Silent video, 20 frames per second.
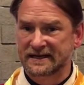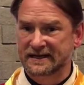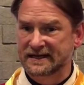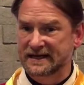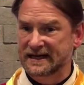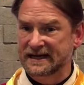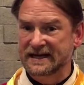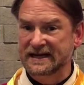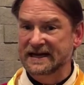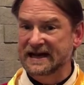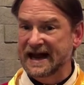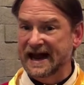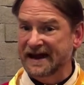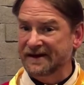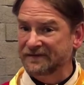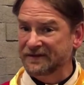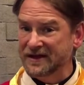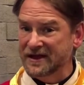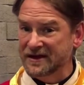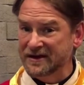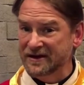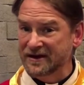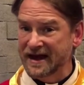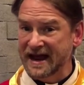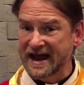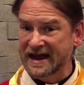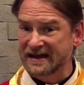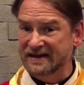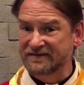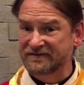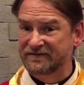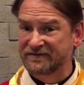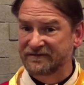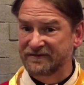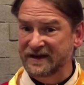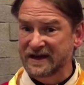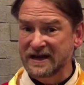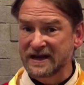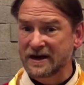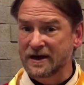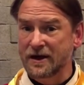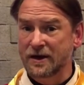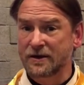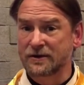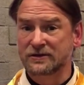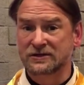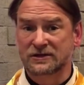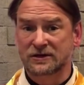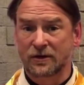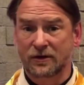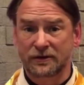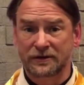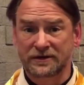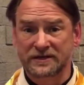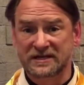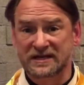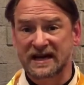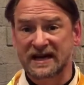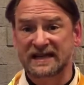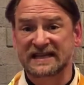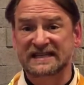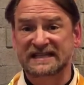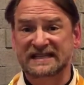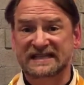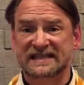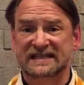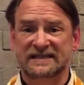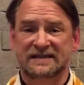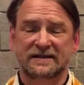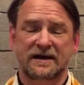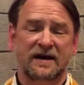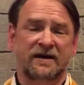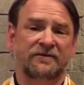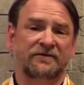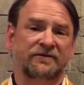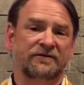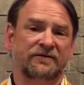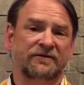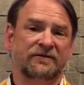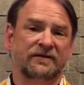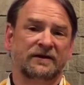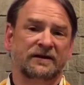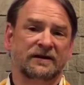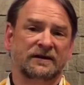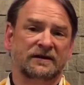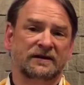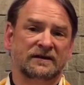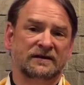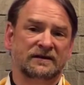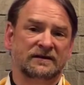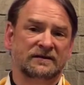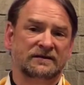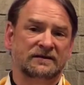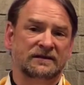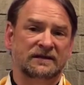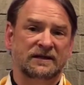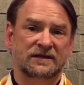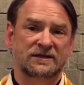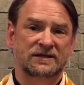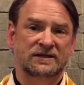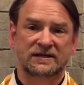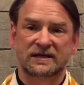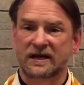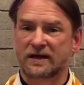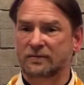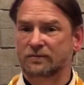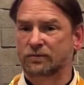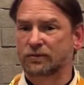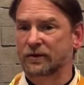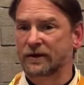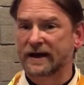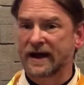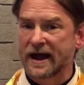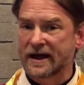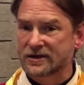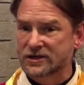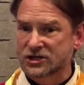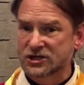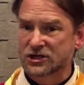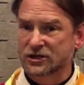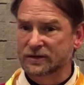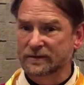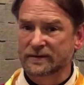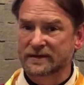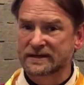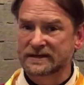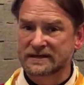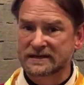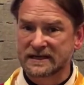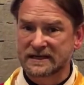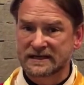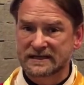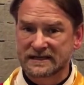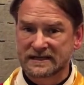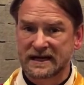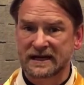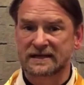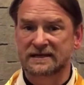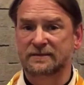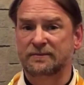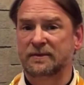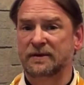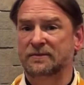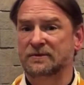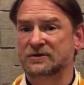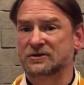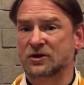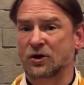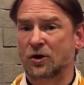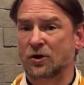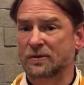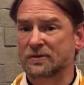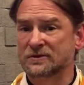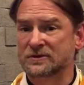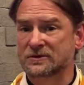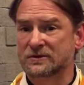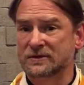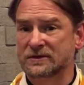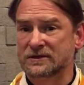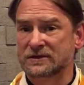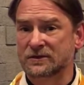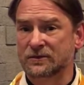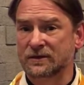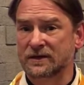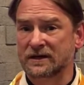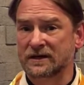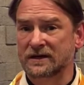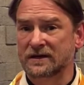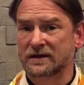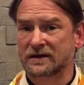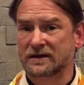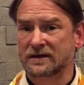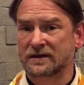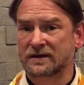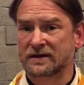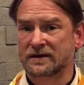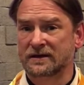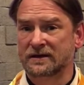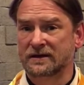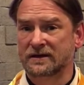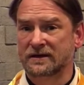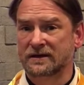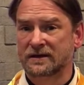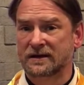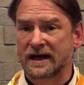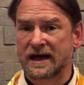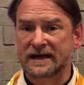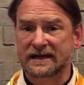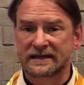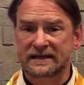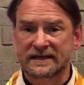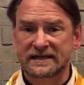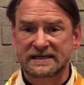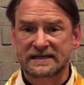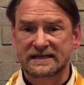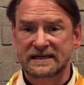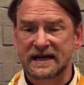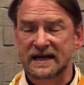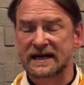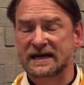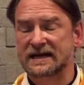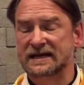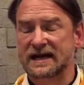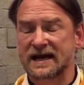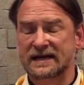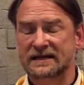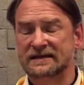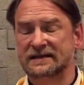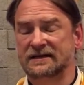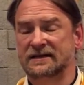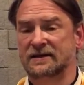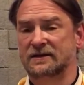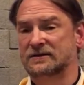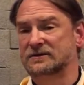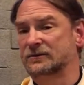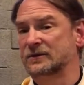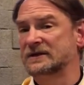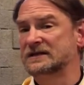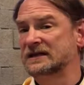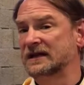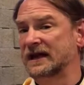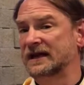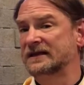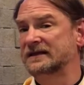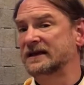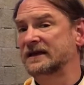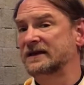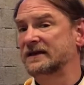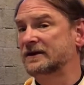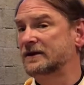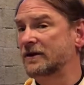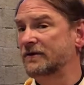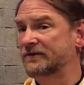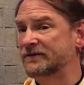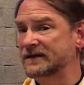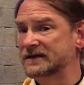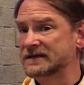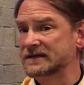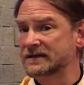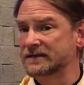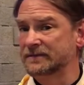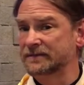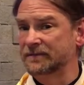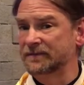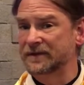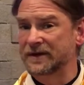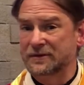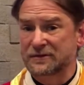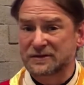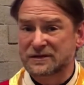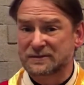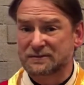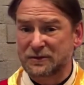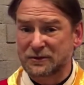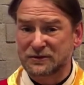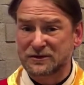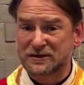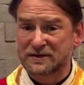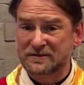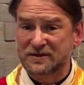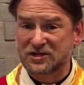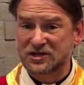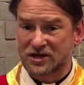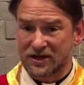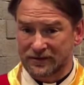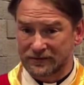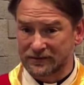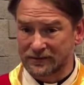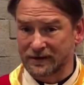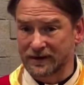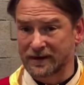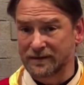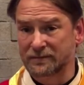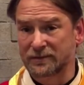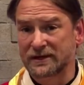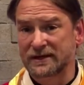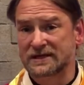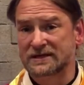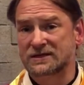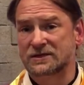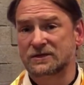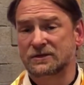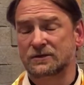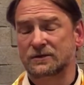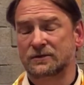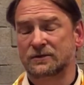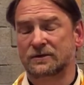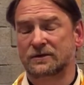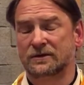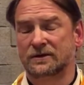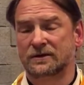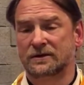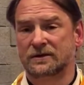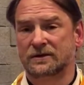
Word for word: They didn't have the internet, and videos, and all this kind of stuff. Did they just like print out sermons they sent to people's homes once a week? How did they stay connected? It wasn't like they could go visit them. They were supposed to be sheltering in place too.